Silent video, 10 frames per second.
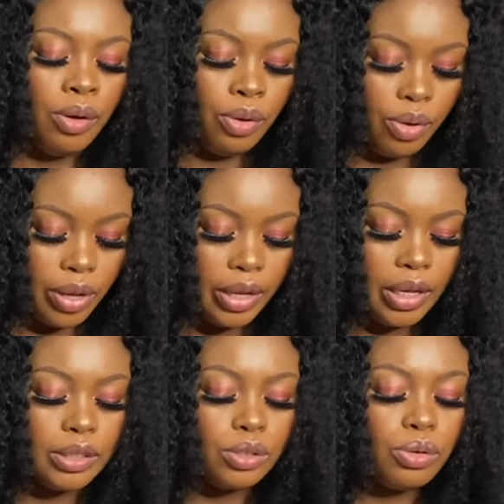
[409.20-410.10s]

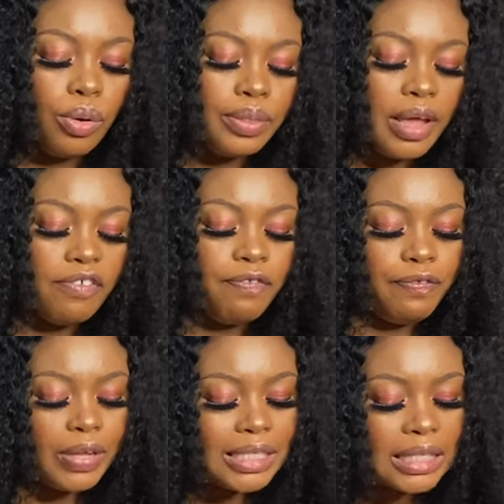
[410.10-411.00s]
Okay, so the
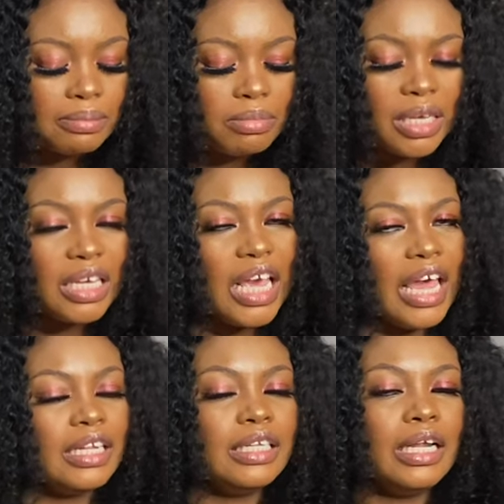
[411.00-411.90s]
Fits Me
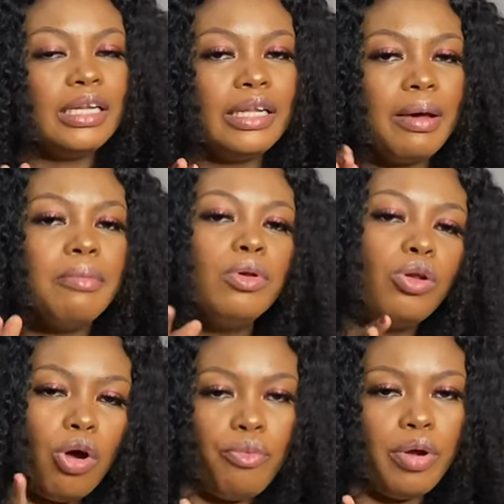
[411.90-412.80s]
and then the
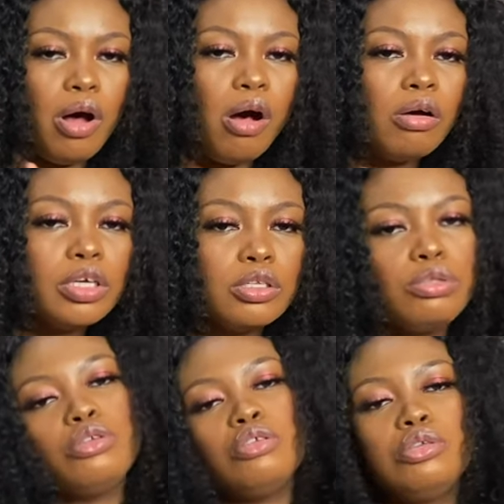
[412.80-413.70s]
L'Oreal is
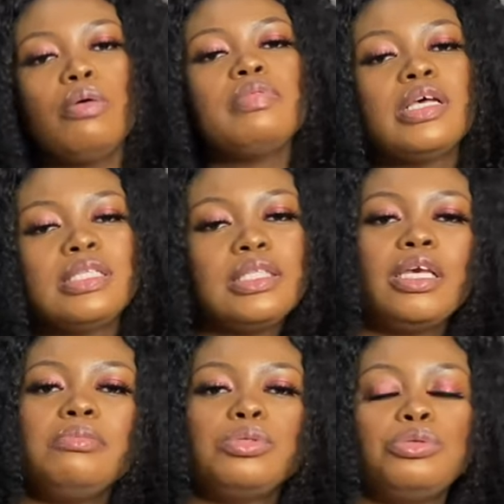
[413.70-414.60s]
sort of the
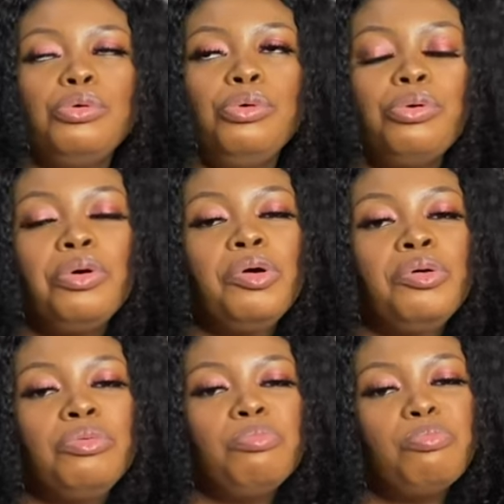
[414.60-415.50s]
same. So
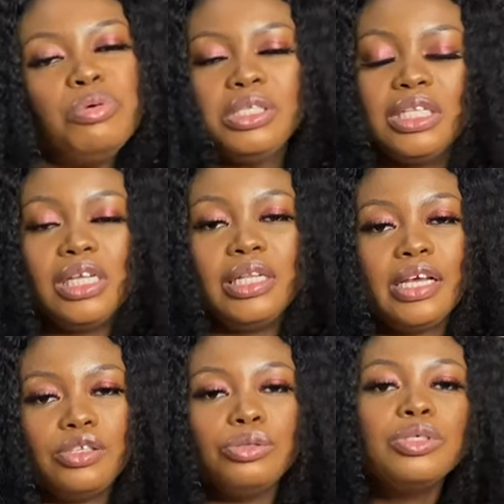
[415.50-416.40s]
mostly
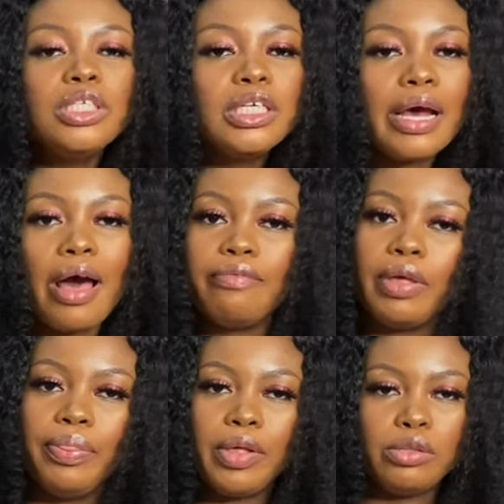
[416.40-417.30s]
there's no need
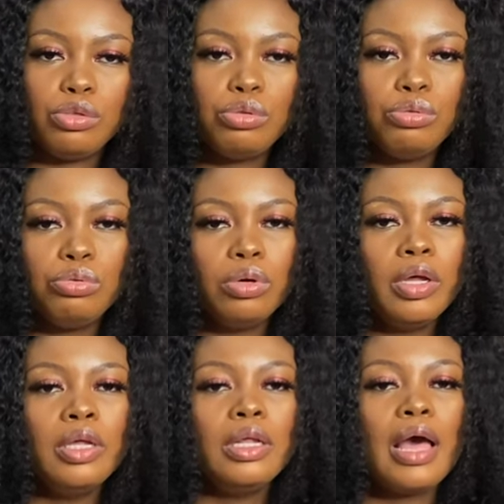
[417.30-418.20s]
having the two.
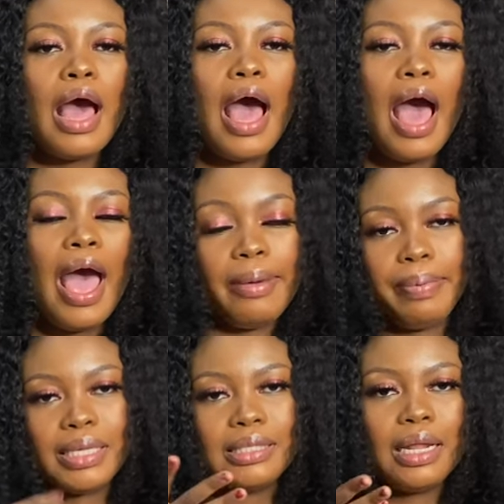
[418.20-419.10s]
I
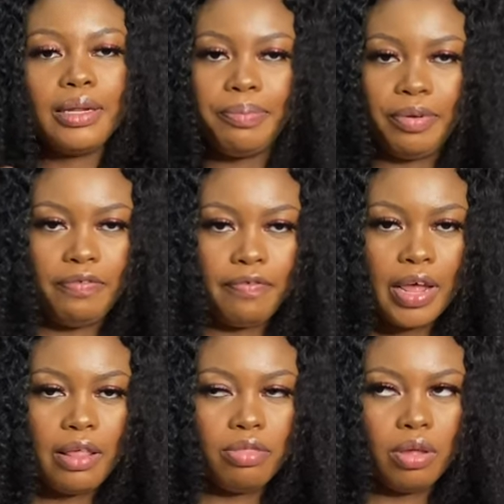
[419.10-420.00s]
personally
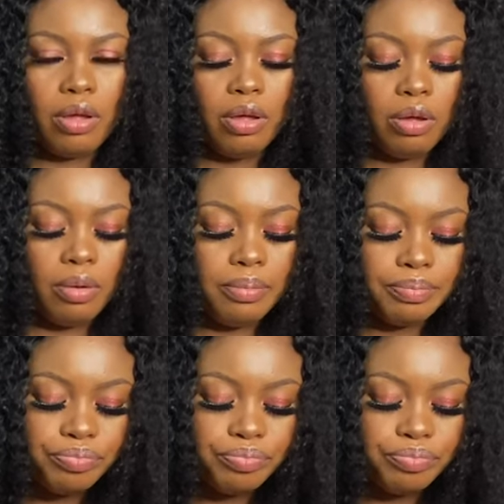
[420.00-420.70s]
prefer the